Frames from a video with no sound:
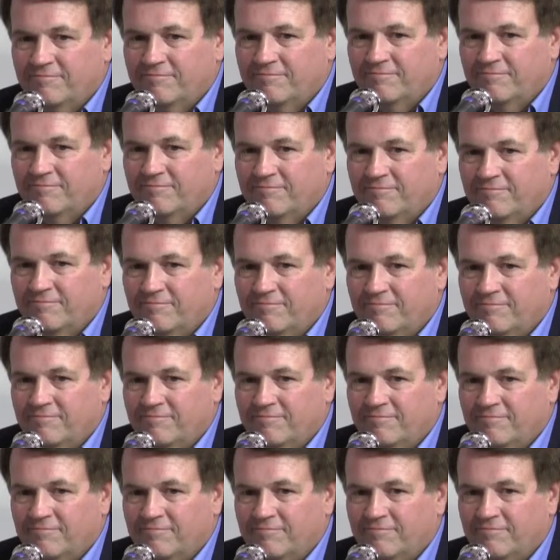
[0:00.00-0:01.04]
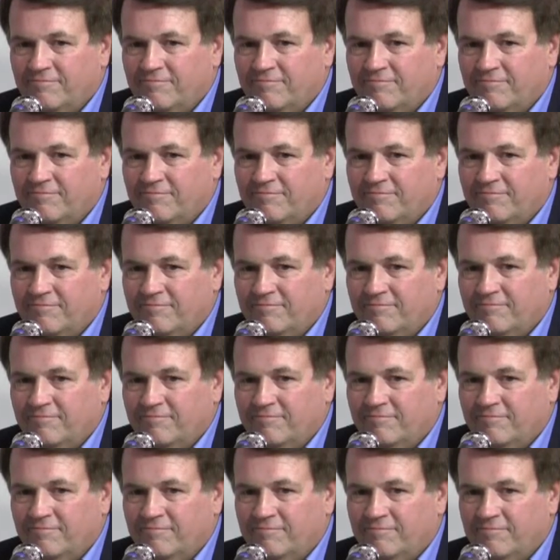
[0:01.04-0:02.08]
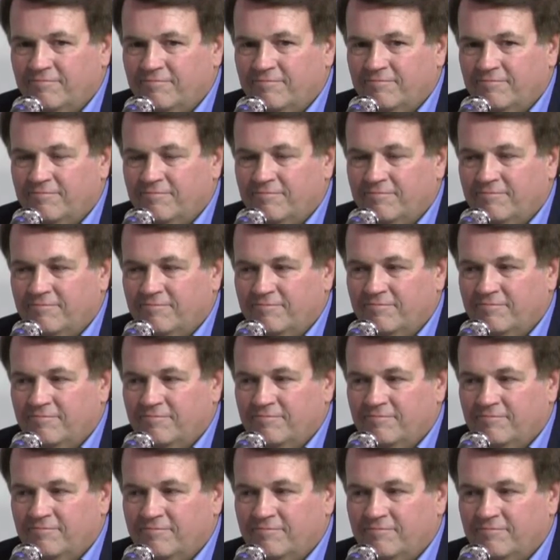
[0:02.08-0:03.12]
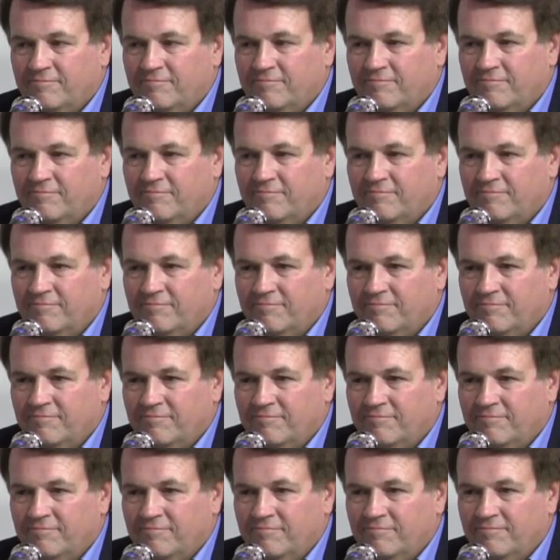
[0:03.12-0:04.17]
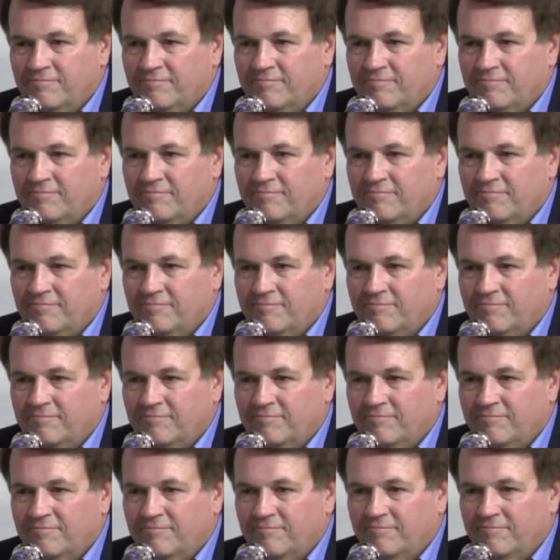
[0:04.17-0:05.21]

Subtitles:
No words are spoken by the person on screen.